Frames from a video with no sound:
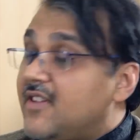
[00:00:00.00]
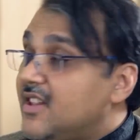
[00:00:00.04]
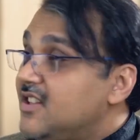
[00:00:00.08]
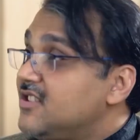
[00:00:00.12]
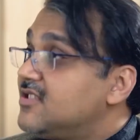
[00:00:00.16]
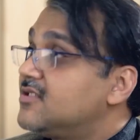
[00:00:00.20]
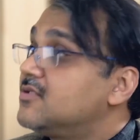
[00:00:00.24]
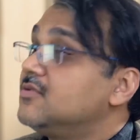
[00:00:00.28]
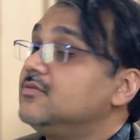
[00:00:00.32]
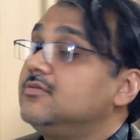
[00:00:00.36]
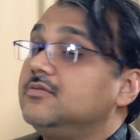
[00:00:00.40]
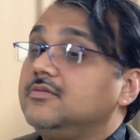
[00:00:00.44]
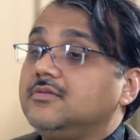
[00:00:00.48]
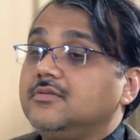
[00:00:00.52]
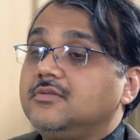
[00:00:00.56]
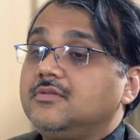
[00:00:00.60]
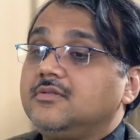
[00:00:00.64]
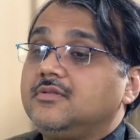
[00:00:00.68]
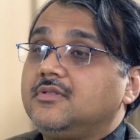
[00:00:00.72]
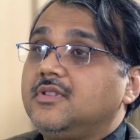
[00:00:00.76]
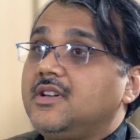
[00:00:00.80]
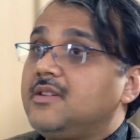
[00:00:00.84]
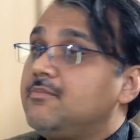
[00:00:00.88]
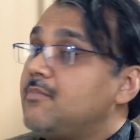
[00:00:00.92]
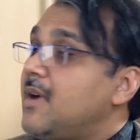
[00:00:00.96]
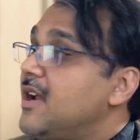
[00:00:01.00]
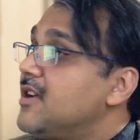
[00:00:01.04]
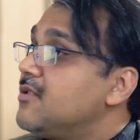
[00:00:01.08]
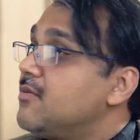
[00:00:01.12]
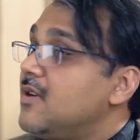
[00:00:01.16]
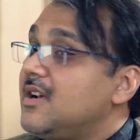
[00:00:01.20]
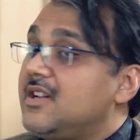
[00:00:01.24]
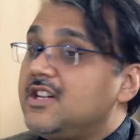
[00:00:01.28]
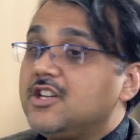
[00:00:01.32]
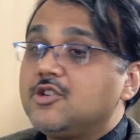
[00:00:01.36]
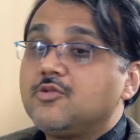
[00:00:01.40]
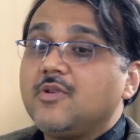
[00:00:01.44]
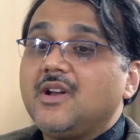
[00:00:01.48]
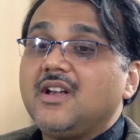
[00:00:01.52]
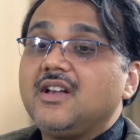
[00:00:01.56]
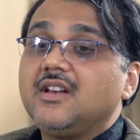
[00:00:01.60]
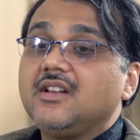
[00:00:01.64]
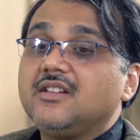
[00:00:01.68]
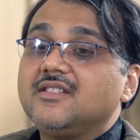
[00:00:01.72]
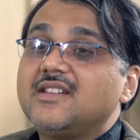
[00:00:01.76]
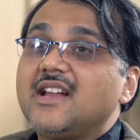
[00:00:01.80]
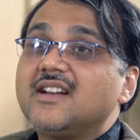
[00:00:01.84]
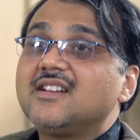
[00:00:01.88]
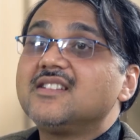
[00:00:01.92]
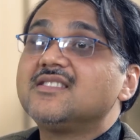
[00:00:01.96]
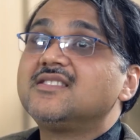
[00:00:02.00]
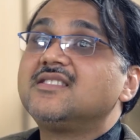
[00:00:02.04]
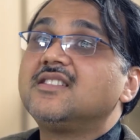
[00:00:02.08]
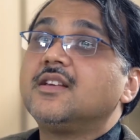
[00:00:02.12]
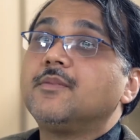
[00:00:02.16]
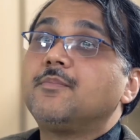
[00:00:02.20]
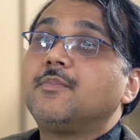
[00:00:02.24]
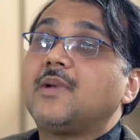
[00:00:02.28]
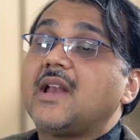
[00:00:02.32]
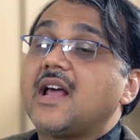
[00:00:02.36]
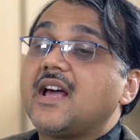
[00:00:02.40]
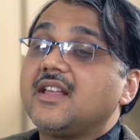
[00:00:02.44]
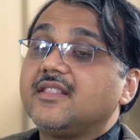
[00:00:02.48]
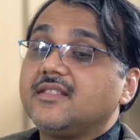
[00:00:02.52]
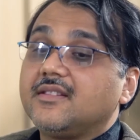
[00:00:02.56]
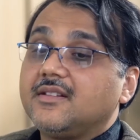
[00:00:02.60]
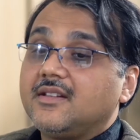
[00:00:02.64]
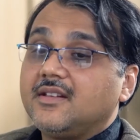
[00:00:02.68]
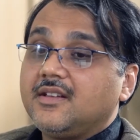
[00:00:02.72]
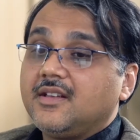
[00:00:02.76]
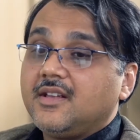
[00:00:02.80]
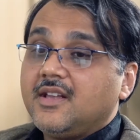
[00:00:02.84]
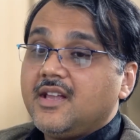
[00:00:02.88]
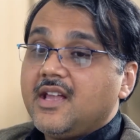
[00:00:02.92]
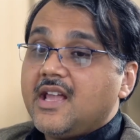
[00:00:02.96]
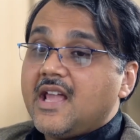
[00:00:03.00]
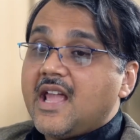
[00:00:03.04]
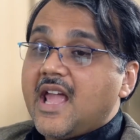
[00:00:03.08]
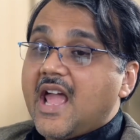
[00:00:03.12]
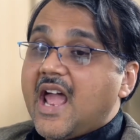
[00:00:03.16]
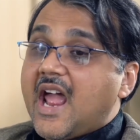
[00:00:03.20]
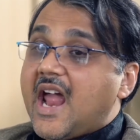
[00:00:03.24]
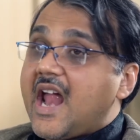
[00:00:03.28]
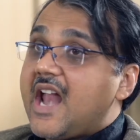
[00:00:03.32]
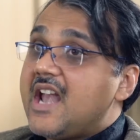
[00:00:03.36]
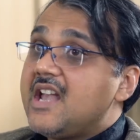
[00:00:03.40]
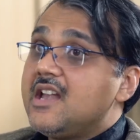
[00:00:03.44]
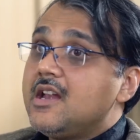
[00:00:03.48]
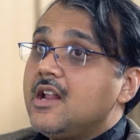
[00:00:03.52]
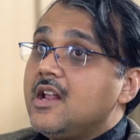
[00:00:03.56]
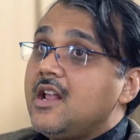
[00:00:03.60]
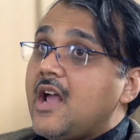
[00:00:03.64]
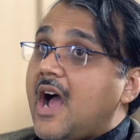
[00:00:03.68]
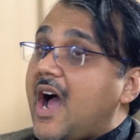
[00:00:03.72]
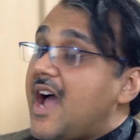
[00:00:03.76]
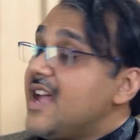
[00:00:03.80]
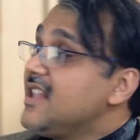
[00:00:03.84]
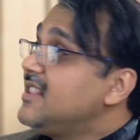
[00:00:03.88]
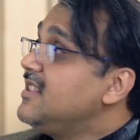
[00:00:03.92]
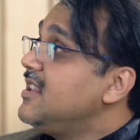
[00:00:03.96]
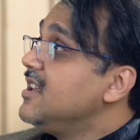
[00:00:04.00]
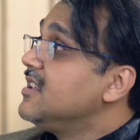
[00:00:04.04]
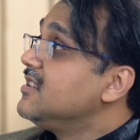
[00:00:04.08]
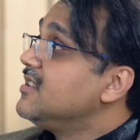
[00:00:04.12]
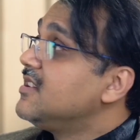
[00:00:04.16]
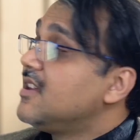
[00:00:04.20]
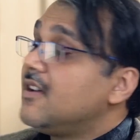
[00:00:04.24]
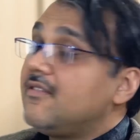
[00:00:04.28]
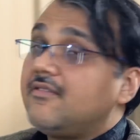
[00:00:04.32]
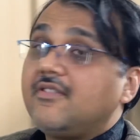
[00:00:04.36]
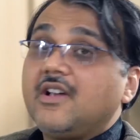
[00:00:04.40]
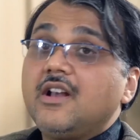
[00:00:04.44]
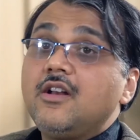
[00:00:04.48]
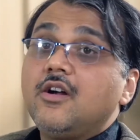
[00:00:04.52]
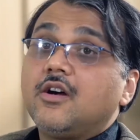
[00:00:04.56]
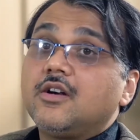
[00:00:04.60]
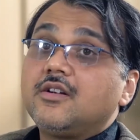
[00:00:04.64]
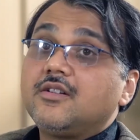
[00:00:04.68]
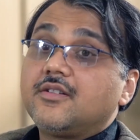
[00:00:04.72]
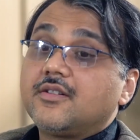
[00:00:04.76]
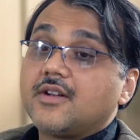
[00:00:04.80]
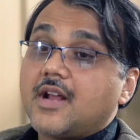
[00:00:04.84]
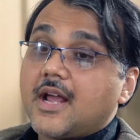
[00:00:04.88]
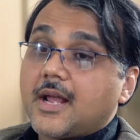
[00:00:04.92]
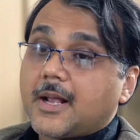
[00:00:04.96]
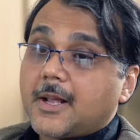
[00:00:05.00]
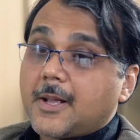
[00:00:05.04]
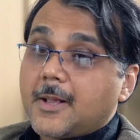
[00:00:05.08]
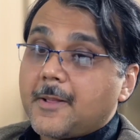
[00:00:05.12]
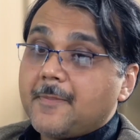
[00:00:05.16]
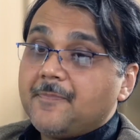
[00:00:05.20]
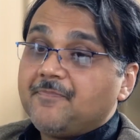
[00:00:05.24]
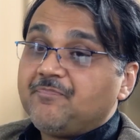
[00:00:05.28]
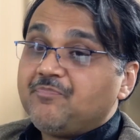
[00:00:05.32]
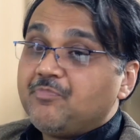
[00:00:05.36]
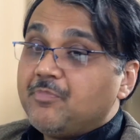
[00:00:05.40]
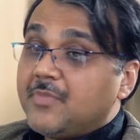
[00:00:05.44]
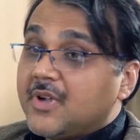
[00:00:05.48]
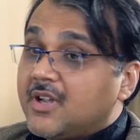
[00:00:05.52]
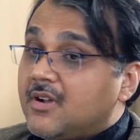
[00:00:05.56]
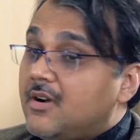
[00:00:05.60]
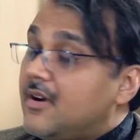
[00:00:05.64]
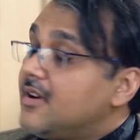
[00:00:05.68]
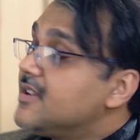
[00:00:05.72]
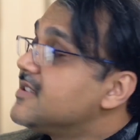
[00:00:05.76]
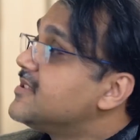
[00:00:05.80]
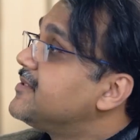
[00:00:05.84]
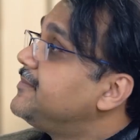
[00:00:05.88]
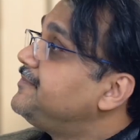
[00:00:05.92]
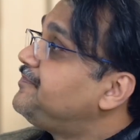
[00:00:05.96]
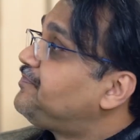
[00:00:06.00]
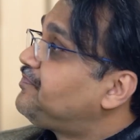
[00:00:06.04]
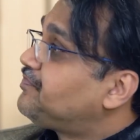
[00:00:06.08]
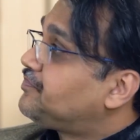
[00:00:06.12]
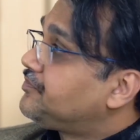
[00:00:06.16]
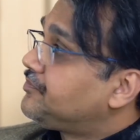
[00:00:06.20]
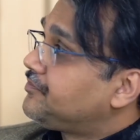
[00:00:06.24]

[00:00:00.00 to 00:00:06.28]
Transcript: very soon, and by 2020. That is their plan. And I think they are well on track, because